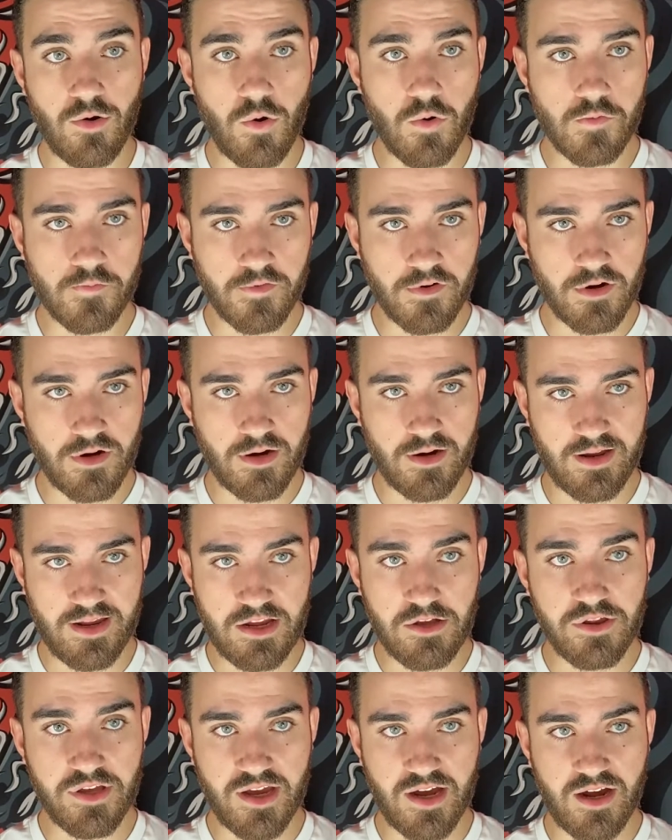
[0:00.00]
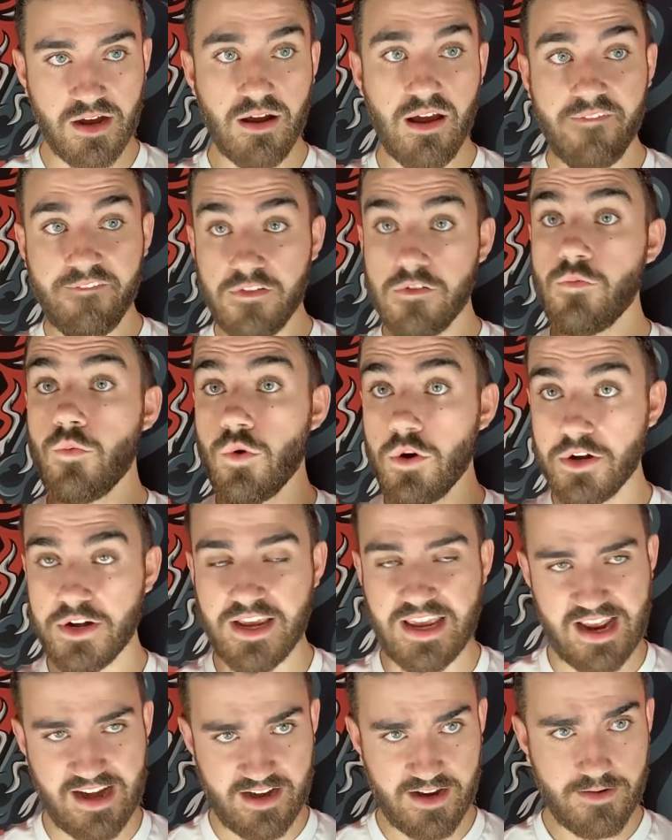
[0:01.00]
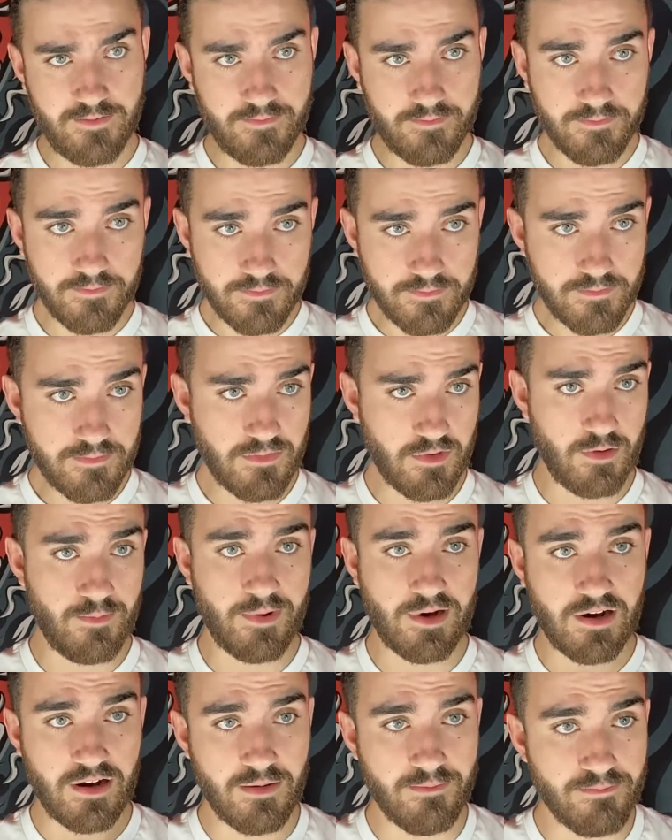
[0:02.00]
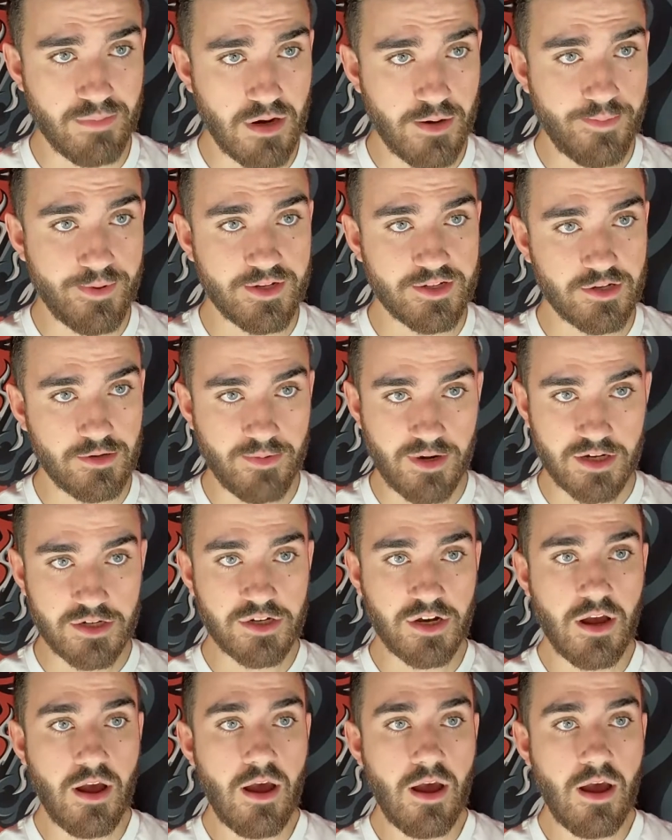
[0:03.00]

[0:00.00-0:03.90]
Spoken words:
over Ilia if he were to get it. Oh my god, I'm burping so much.